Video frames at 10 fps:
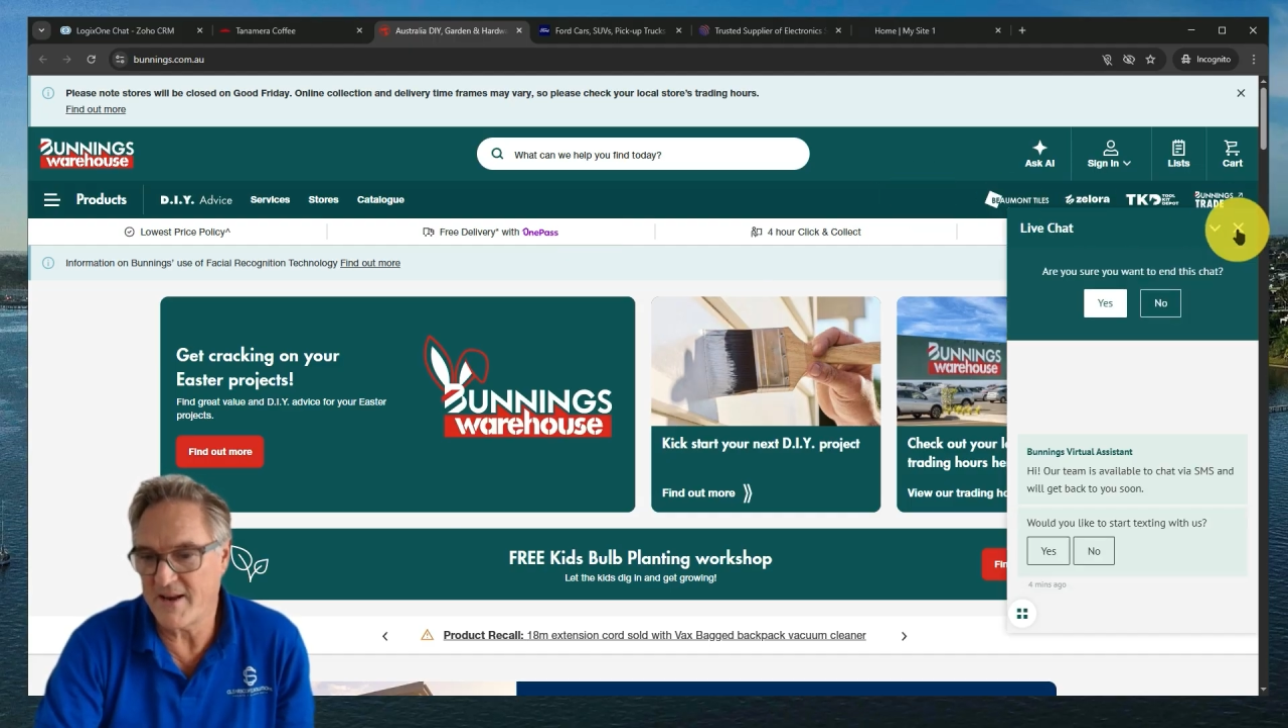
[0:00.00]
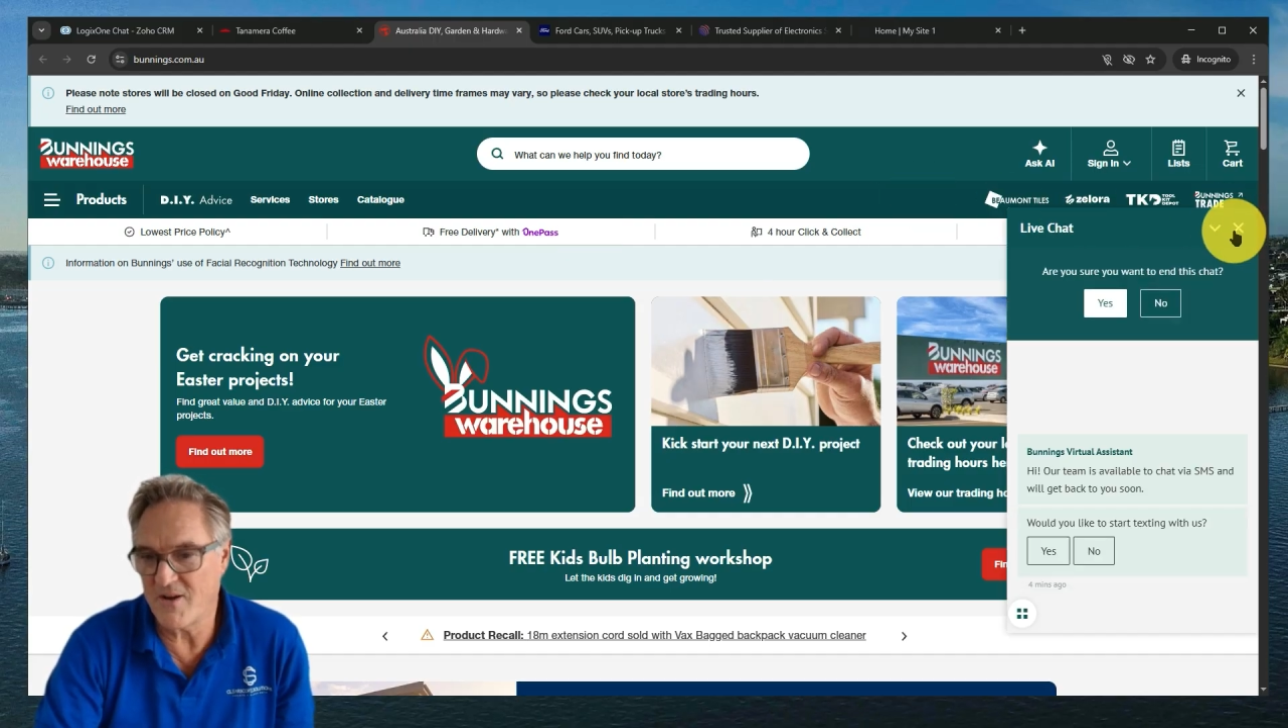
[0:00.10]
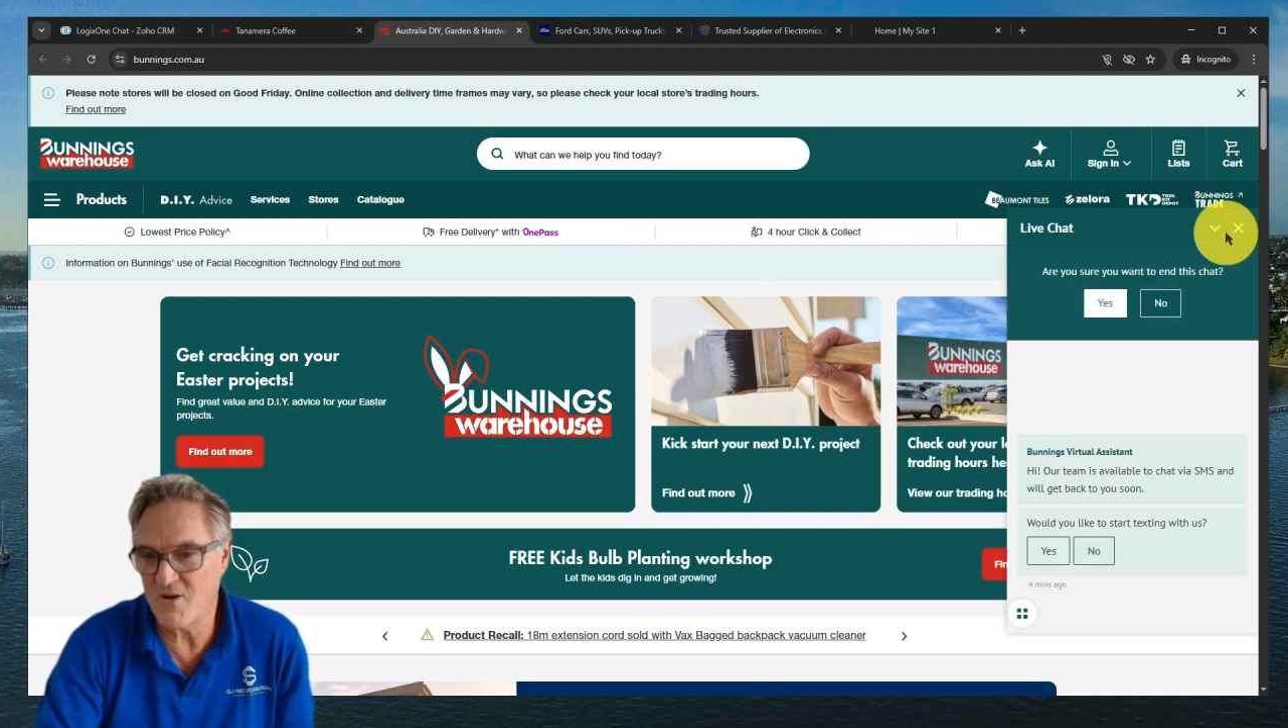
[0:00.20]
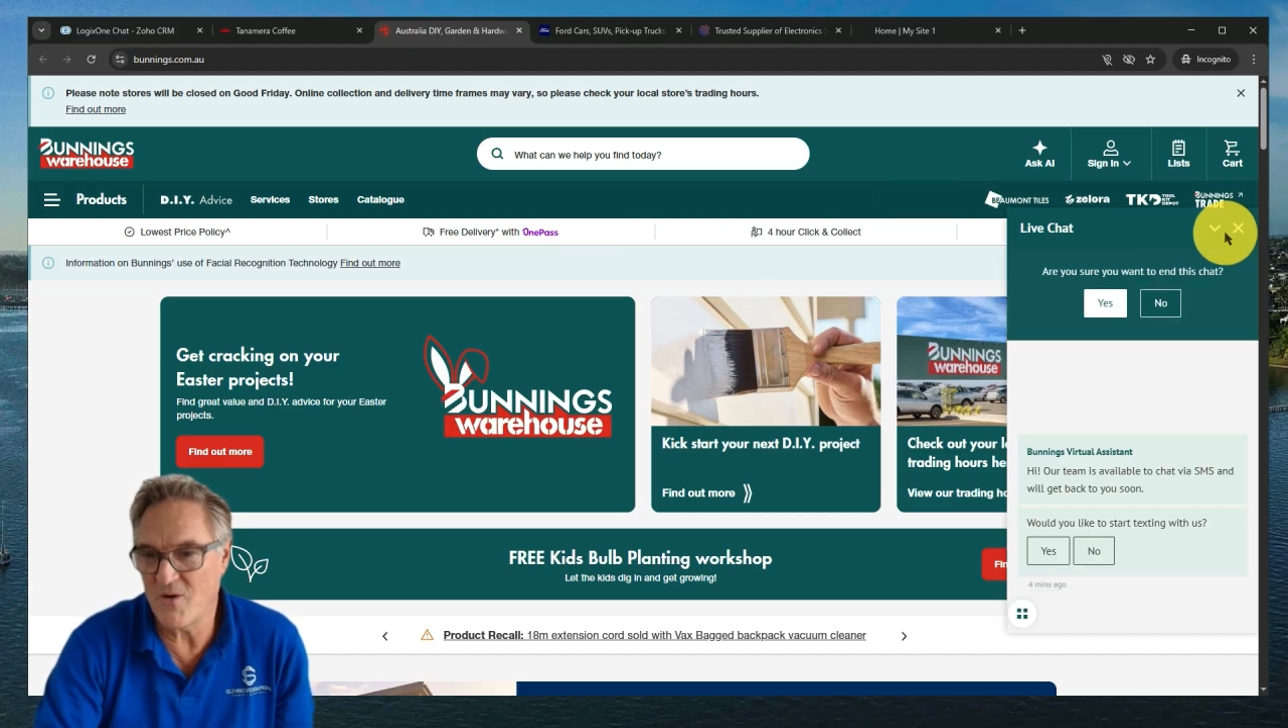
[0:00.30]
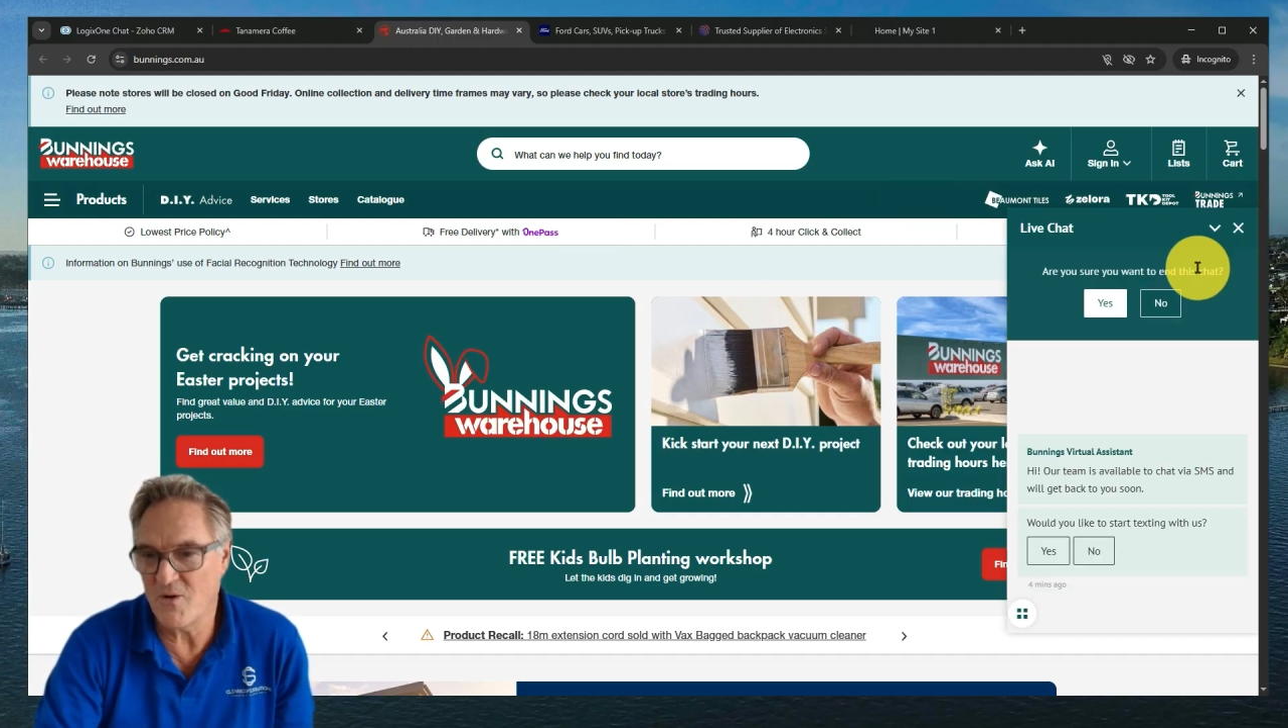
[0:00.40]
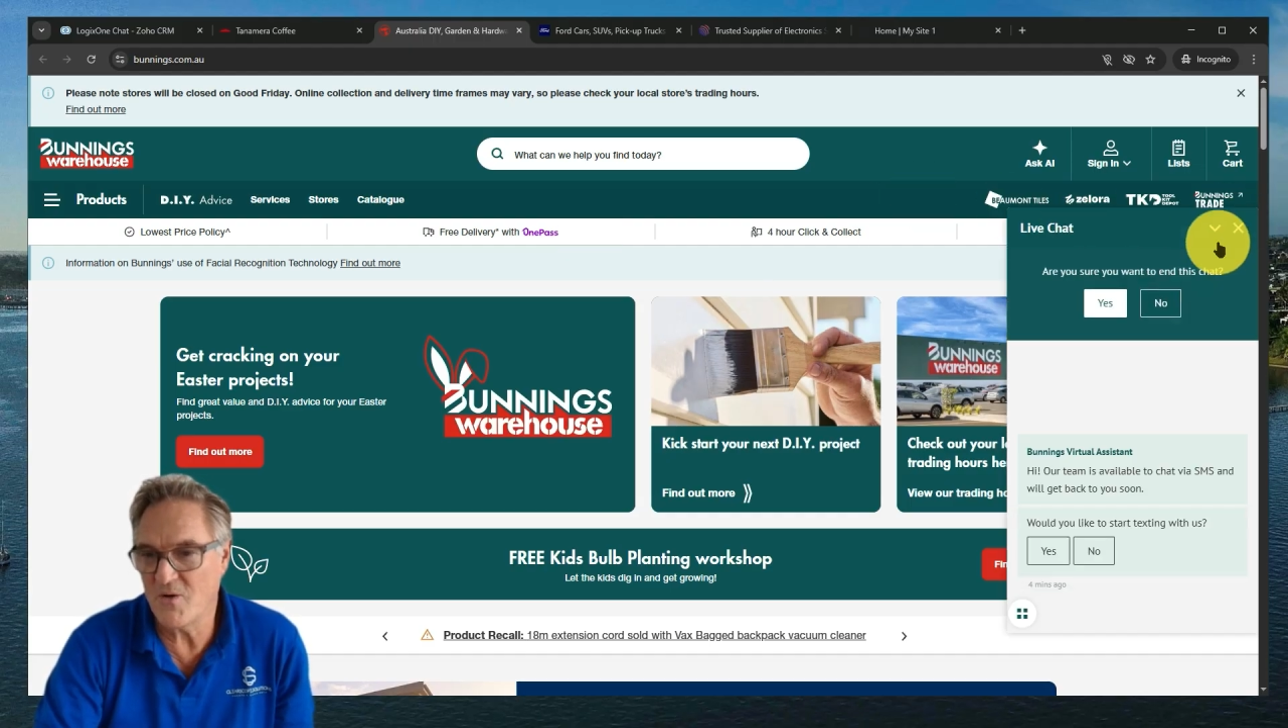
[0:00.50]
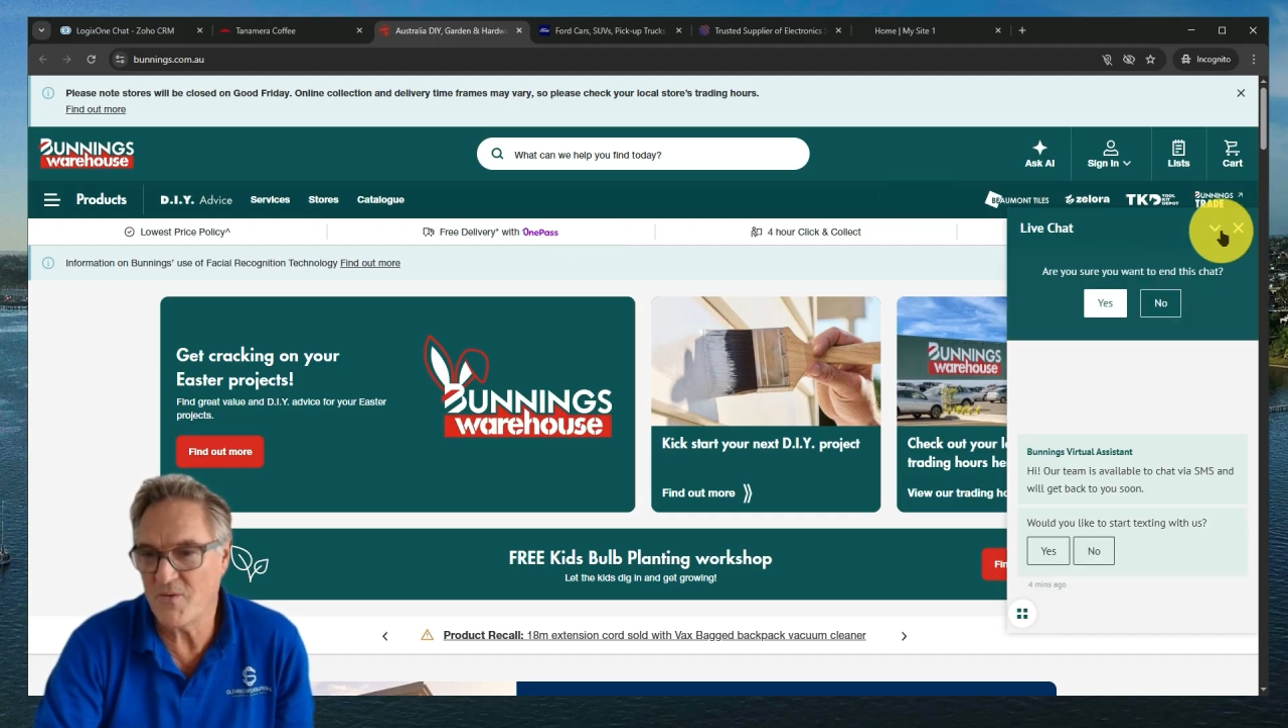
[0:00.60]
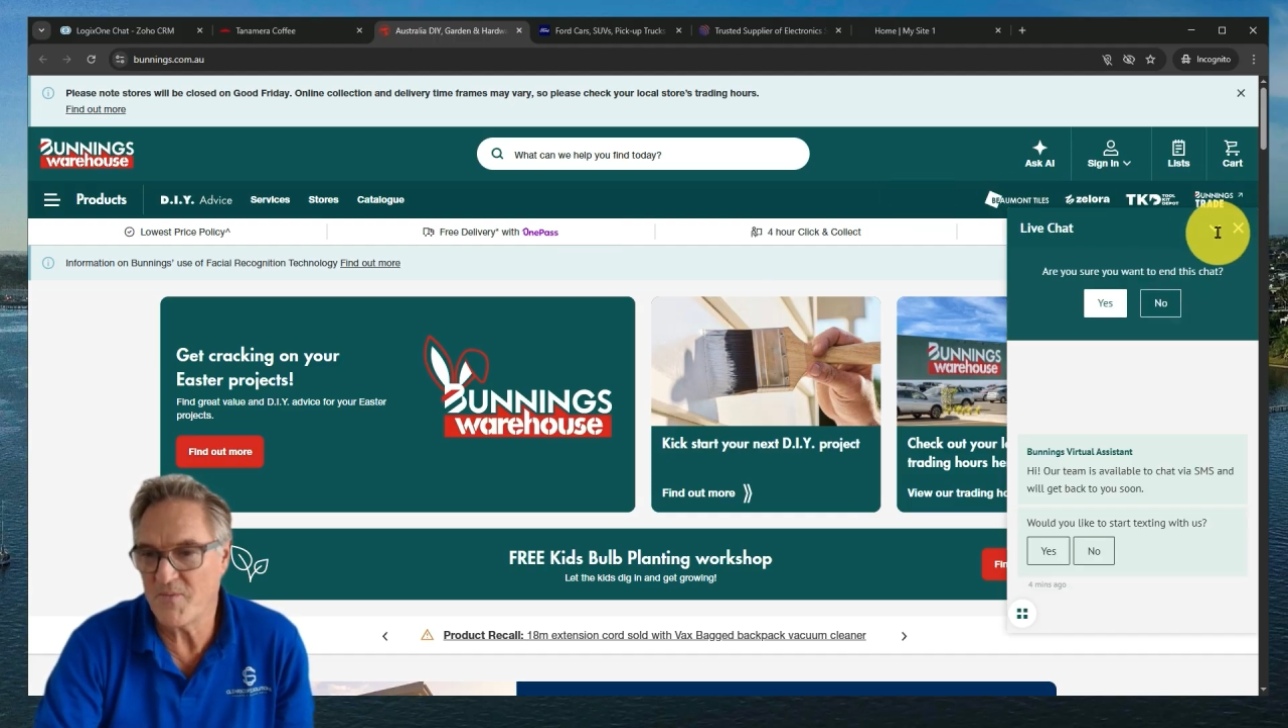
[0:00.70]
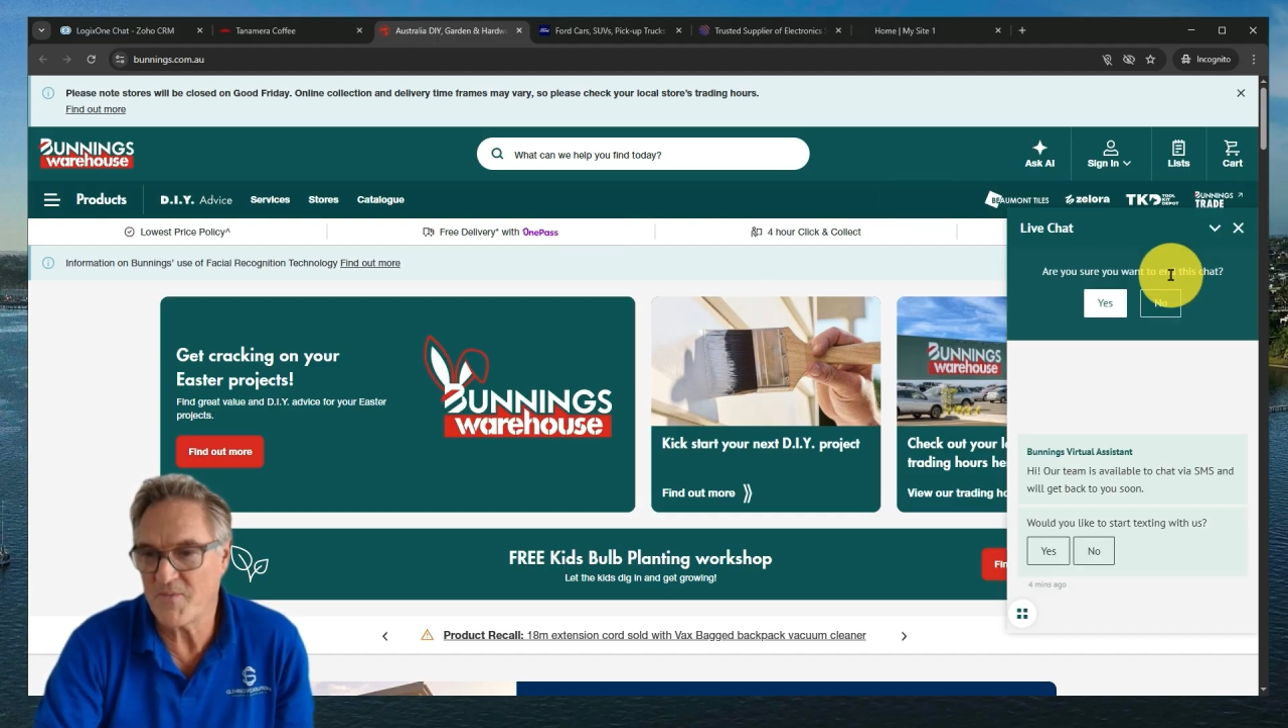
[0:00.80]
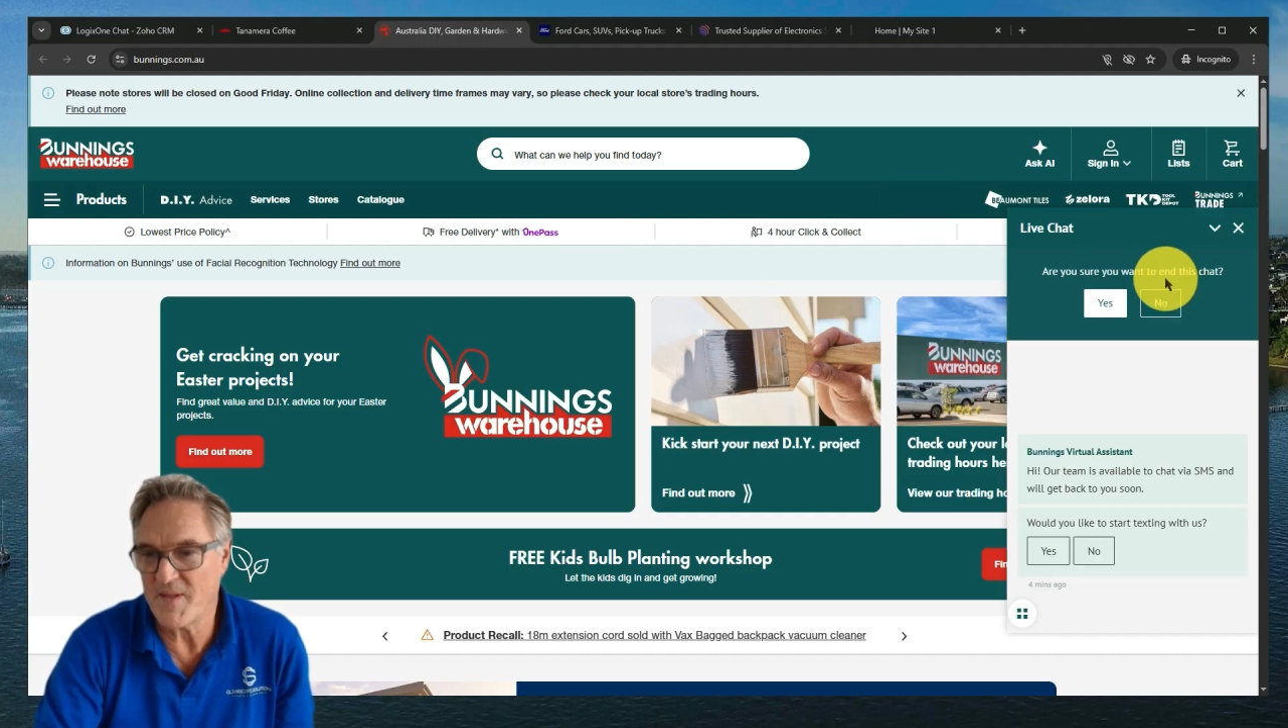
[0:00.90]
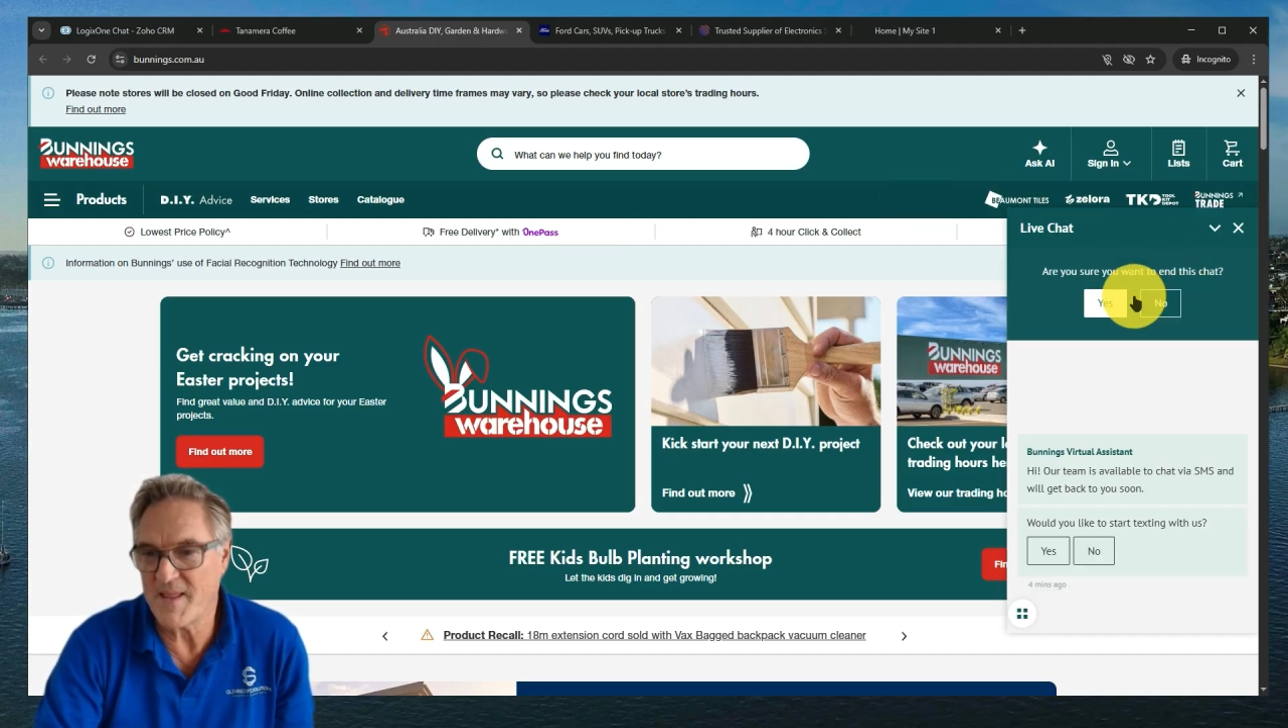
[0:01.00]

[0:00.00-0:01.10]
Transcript: do?